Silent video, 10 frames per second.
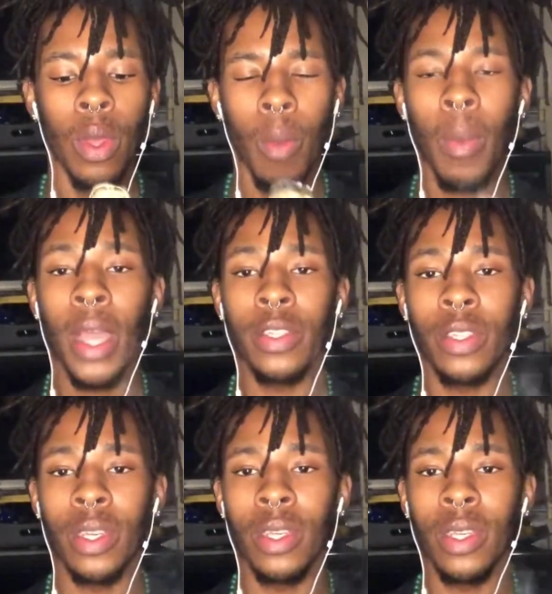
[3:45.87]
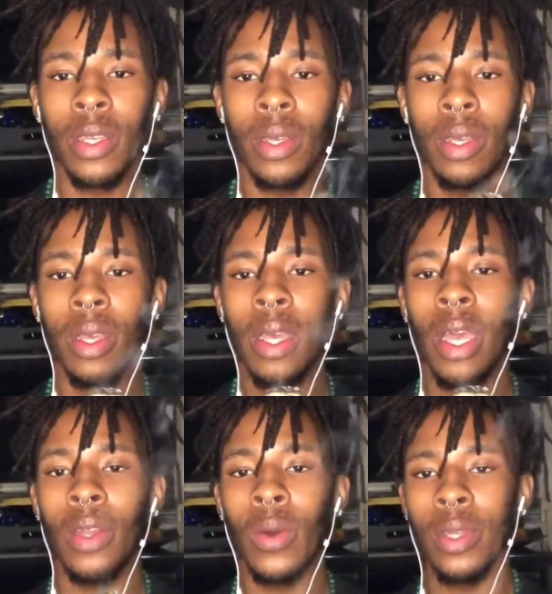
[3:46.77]
my journey and
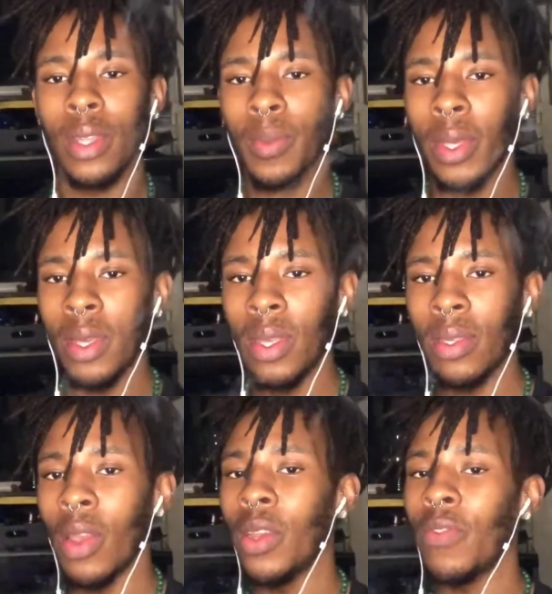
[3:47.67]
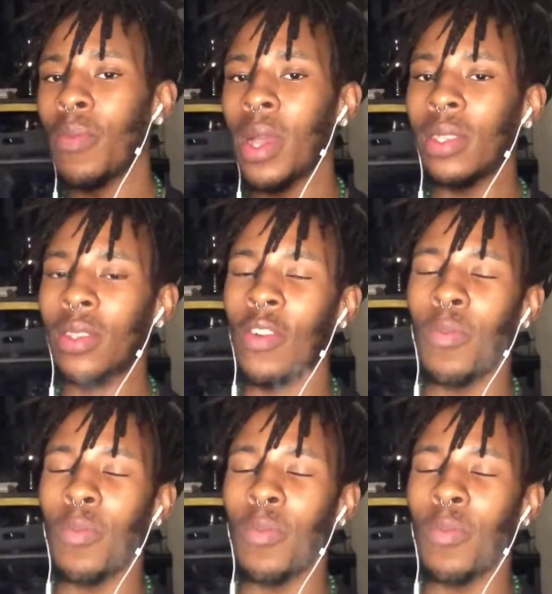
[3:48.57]
holding the peace, not only for myself,